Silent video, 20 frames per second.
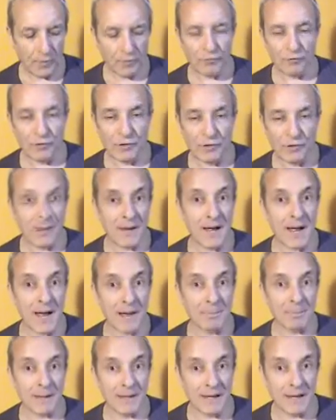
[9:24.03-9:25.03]
from the
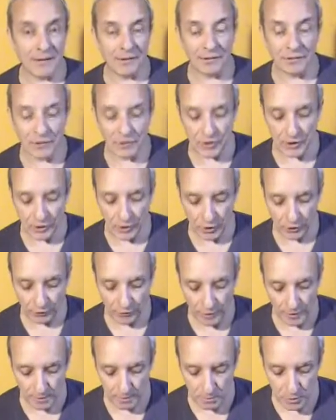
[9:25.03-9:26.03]
habit energy
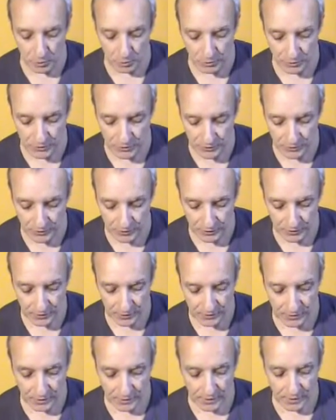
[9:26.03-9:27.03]
of our moods.
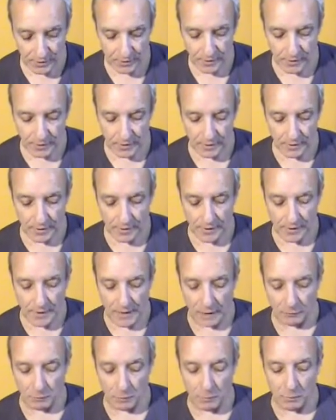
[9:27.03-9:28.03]

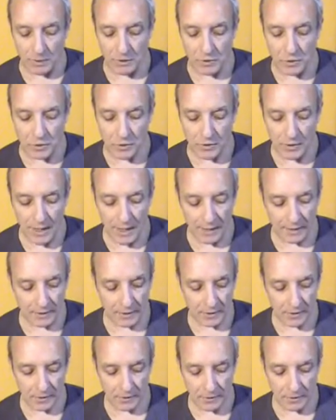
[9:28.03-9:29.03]
And when we do
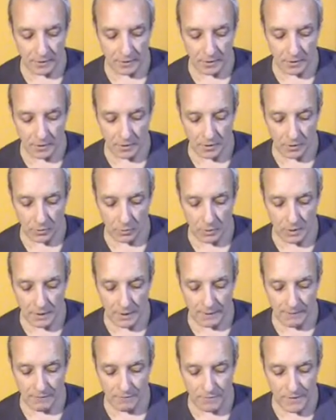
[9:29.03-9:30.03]
that, we
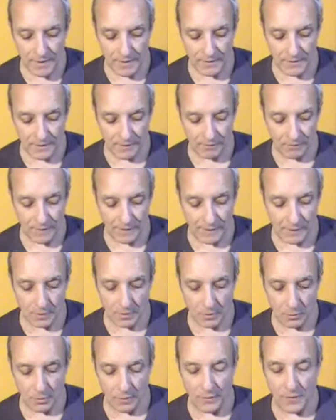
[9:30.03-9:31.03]
come face to
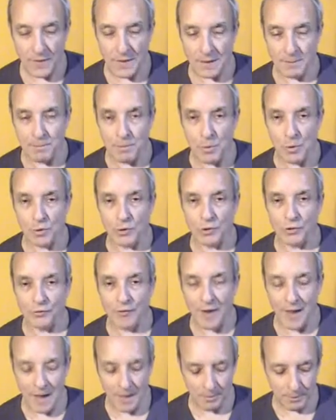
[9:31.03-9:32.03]
face with the abode
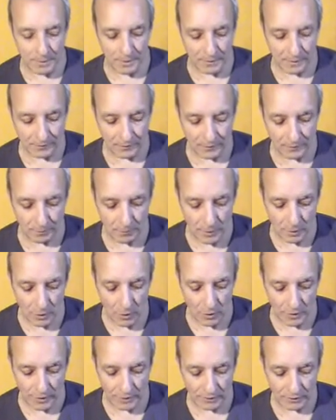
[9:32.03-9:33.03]
of happiness
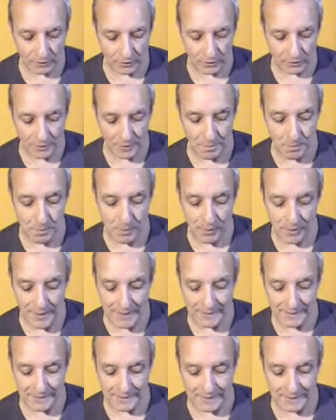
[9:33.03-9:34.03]
belonging to the
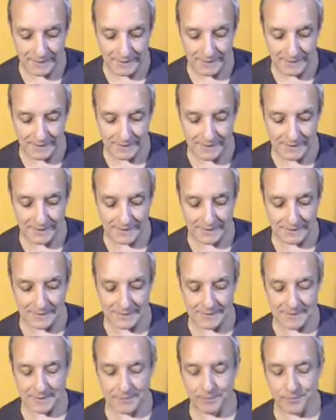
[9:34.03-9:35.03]
present
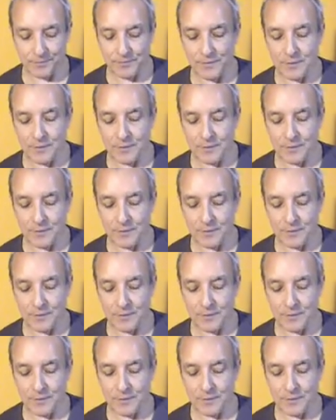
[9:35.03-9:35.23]
existence.